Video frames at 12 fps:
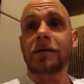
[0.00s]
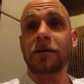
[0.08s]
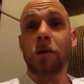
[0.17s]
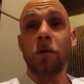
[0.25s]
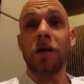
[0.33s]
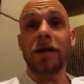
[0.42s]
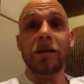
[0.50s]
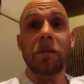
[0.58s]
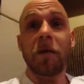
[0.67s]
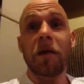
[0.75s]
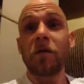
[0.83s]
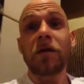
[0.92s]
Don't get to
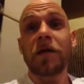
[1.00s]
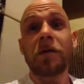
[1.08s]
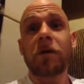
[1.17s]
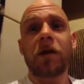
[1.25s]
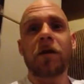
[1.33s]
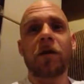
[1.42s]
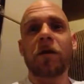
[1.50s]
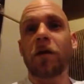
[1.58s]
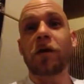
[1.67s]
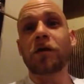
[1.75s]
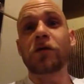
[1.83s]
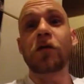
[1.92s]
play with anybody on there
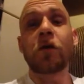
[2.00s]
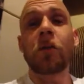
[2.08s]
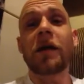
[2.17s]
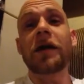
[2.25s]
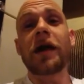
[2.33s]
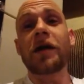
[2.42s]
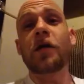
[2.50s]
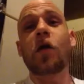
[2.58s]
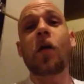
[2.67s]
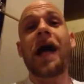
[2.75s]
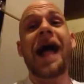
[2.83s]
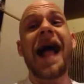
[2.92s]
because nobody I
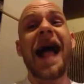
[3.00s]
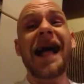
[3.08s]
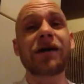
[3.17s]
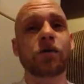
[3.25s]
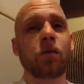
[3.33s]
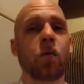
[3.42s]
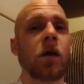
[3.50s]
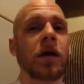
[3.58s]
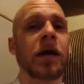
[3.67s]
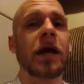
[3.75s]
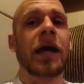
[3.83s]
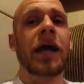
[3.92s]
know has
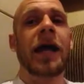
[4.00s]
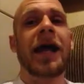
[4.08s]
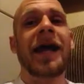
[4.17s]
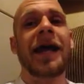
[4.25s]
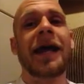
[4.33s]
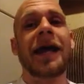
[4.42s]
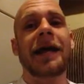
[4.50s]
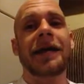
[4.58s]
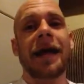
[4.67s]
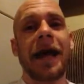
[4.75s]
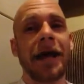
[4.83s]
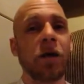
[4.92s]
one. And
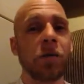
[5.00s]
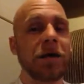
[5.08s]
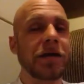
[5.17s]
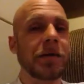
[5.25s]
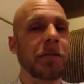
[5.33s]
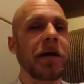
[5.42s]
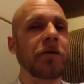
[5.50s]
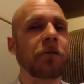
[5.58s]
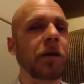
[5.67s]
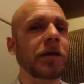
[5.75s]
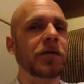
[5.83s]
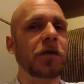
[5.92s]
I don't get to make
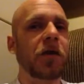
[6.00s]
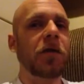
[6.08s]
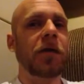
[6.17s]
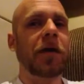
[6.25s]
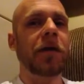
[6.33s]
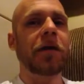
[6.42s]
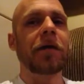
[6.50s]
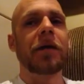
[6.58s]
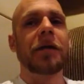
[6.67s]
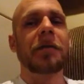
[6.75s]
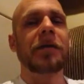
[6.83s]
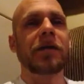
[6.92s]
friends on there
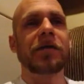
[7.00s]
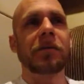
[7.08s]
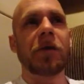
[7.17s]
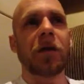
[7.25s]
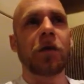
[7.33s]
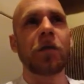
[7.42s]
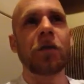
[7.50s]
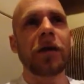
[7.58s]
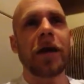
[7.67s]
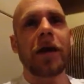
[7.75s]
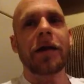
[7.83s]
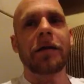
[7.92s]
because I'm not good
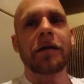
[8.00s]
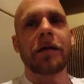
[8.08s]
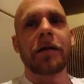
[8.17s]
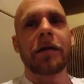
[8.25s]
at it.